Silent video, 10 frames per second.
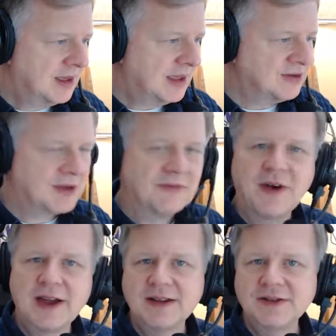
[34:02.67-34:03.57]
And you can
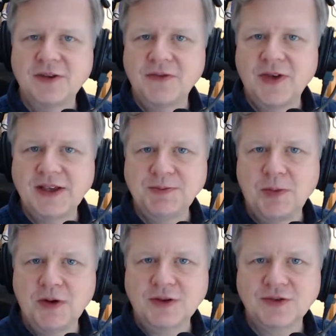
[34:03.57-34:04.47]
find us on
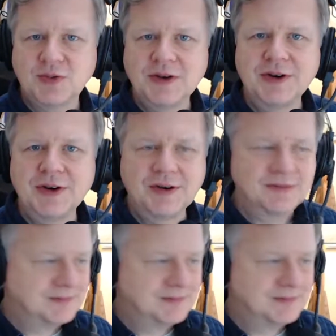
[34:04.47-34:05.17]
Facebook, Twitter,